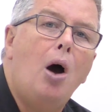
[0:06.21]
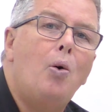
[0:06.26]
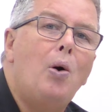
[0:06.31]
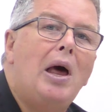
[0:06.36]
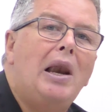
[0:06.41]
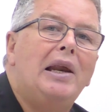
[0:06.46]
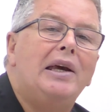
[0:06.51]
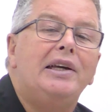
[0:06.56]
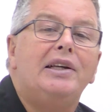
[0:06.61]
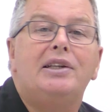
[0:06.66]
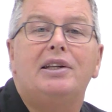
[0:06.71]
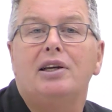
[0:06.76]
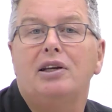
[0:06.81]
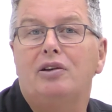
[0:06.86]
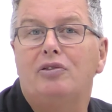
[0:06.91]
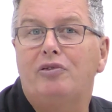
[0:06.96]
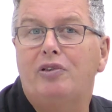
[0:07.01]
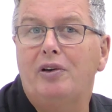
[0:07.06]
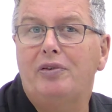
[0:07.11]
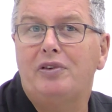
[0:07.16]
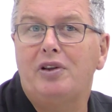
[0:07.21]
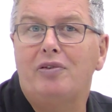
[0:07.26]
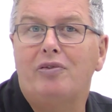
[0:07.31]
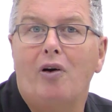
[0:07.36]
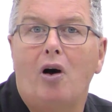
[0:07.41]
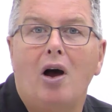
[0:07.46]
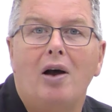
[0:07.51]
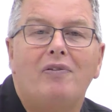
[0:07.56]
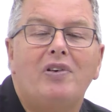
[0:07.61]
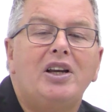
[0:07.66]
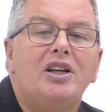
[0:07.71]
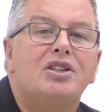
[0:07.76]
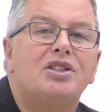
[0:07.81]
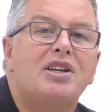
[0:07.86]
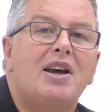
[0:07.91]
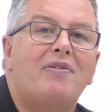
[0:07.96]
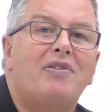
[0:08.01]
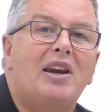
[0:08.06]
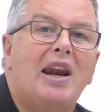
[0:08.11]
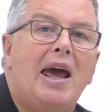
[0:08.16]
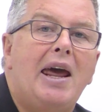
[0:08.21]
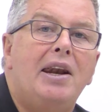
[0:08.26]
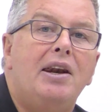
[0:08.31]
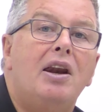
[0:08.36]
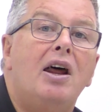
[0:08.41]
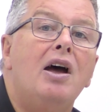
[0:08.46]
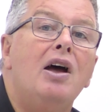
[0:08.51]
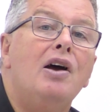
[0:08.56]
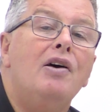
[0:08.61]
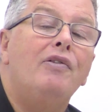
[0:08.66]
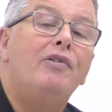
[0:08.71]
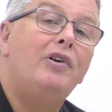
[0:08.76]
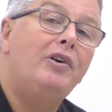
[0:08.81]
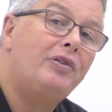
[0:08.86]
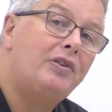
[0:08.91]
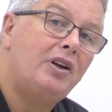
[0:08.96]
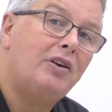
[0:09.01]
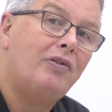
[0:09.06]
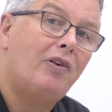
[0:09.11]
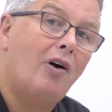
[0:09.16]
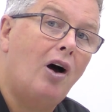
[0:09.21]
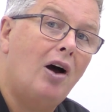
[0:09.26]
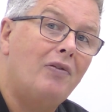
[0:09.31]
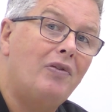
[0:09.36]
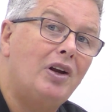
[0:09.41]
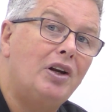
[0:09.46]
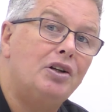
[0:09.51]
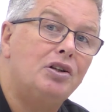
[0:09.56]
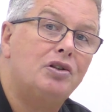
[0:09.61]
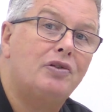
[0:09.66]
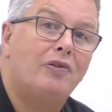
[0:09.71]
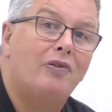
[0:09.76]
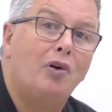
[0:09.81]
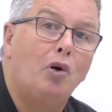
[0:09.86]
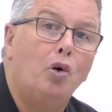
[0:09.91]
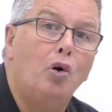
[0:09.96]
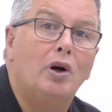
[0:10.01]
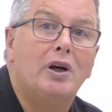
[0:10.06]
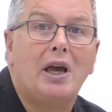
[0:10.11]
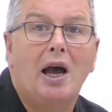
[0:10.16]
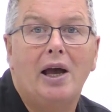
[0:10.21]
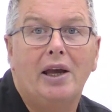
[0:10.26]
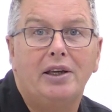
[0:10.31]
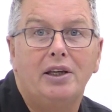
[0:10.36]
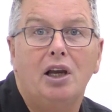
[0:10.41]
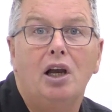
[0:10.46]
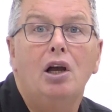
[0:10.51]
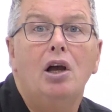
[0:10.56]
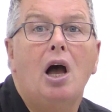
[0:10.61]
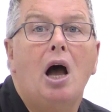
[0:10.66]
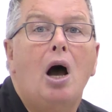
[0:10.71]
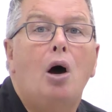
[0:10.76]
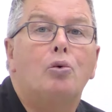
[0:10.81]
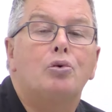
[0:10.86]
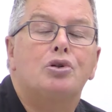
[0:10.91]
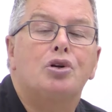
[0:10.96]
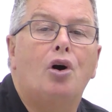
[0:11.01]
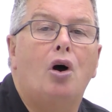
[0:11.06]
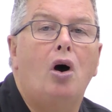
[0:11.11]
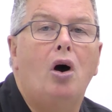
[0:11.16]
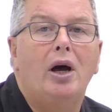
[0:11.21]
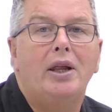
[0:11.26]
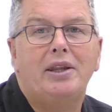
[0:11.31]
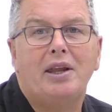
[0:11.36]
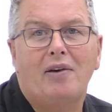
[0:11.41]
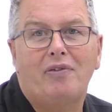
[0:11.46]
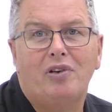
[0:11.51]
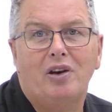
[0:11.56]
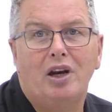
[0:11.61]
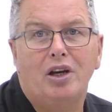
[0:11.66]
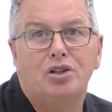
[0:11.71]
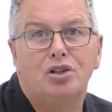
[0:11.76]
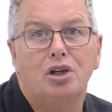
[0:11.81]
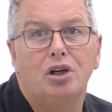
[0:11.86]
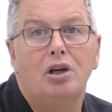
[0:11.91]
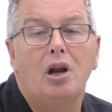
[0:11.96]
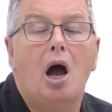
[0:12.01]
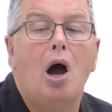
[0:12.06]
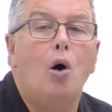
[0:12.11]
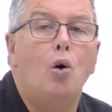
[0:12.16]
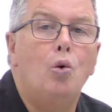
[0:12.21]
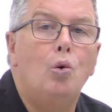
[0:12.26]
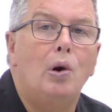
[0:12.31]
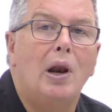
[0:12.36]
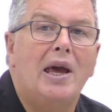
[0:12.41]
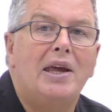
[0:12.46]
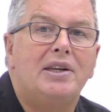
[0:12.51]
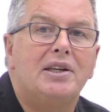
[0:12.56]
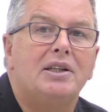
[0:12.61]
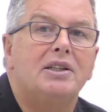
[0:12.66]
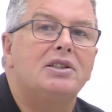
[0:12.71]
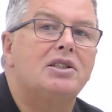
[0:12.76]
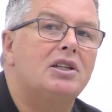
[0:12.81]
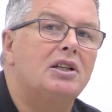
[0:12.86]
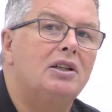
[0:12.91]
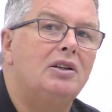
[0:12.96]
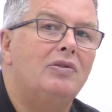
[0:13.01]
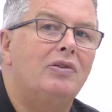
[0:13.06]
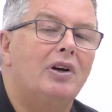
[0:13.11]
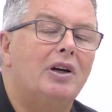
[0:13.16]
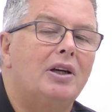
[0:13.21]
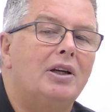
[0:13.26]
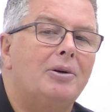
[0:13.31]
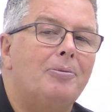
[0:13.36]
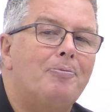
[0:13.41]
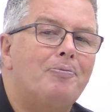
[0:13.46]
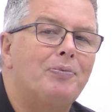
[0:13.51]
OLED 55E7N 55-inch 4K Ultra High Definition OLED TV.